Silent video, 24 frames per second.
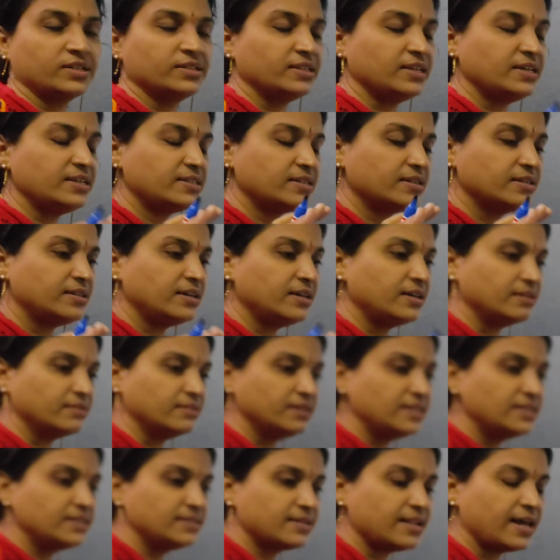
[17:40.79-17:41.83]

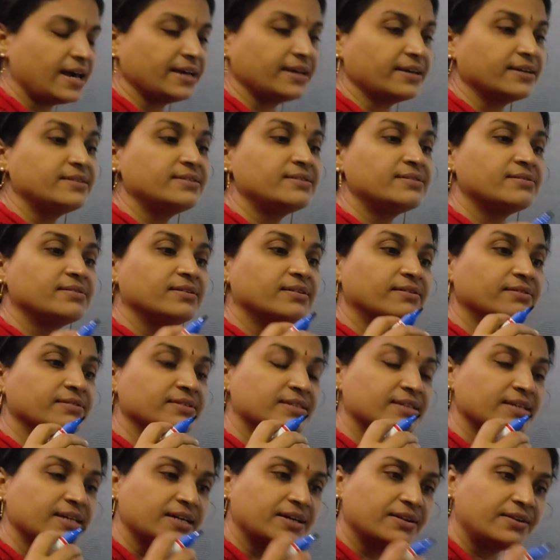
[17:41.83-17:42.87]
These lichens
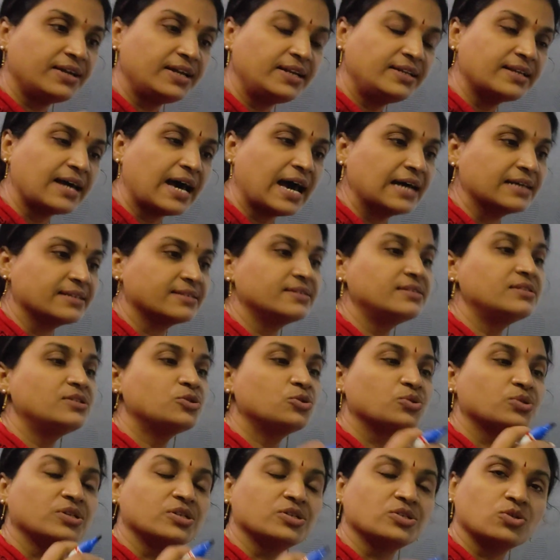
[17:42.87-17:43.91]
secrete acids
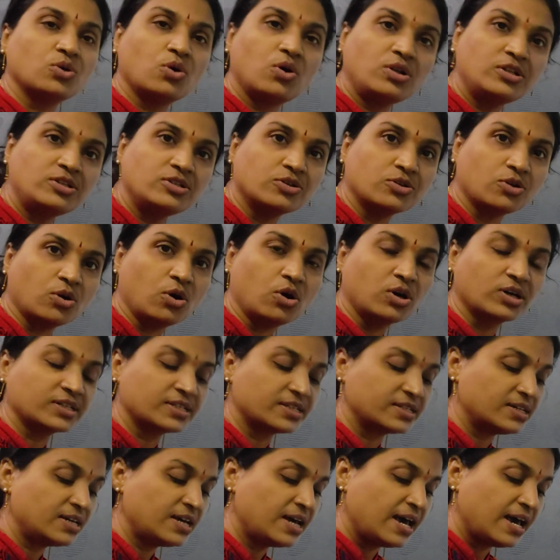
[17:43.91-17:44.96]
to dissolve the
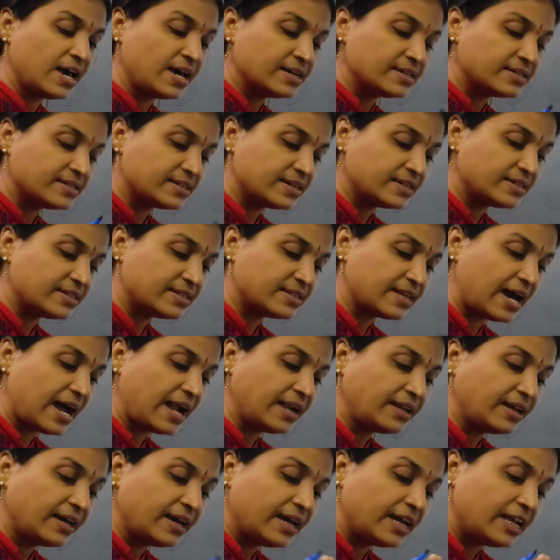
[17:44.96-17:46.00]
rocks such
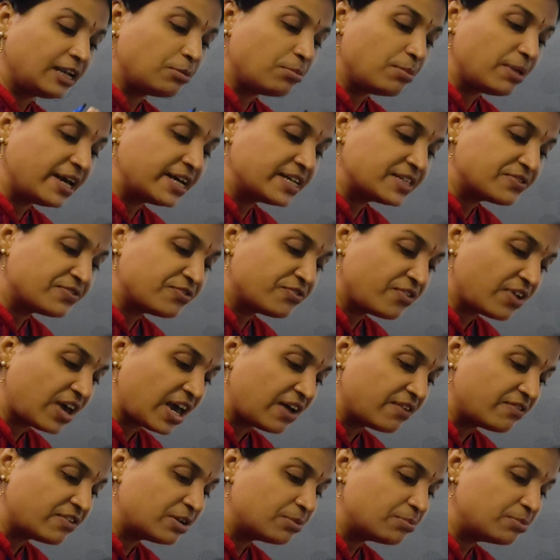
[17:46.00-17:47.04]
that it makes
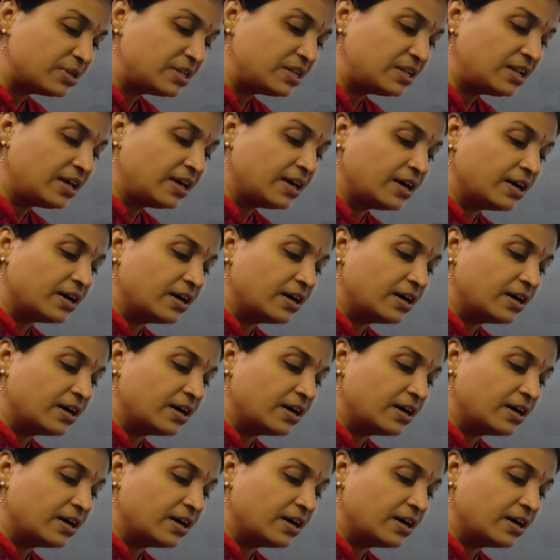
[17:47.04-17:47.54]
favorable